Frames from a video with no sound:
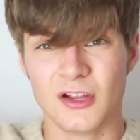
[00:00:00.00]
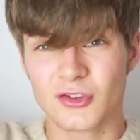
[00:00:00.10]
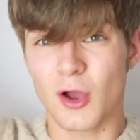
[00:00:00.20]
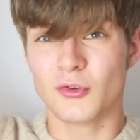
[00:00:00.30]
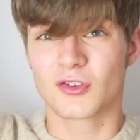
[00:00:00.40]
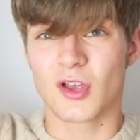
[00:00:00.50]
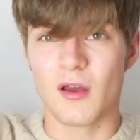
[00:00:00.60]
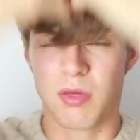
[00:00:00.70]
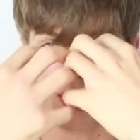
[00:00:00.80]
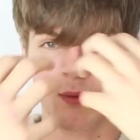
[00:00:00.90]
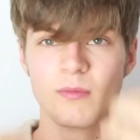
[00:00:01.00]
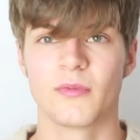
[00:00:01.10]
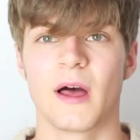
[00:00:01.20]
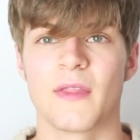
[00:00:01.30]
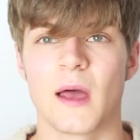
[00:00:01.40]
don't just go
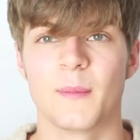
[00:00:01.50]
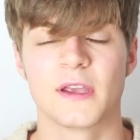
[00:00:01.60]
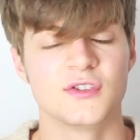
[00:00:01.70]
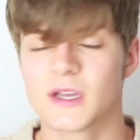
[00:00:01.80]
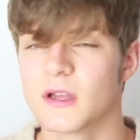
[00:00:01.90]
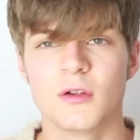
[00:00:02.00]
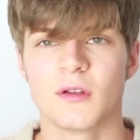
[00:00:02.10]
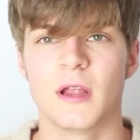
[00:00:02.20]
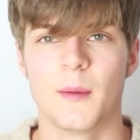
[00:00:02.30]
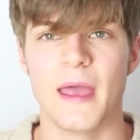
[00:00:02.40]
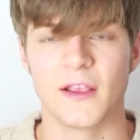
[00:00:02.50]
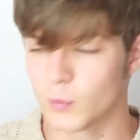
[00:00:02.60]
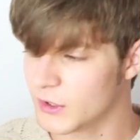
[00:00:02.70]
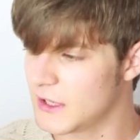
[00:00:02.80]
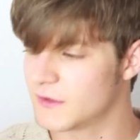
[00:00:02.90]
like that, because you're going to look a mess.
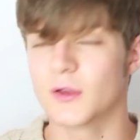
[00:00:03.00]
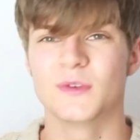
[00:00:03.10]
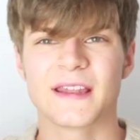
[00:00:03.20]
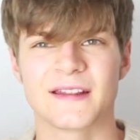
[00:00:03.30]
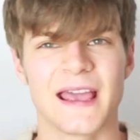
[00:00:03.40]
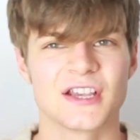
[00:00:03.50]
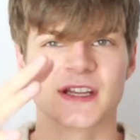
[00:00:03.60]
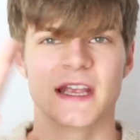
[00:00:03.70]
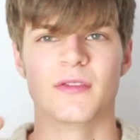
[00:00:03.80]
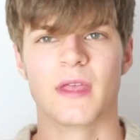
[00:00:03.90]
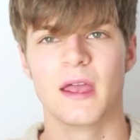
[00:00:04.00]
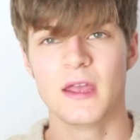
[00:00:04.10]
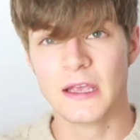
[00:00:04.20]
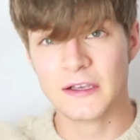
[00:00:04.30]
What you need to do is get the texture in there.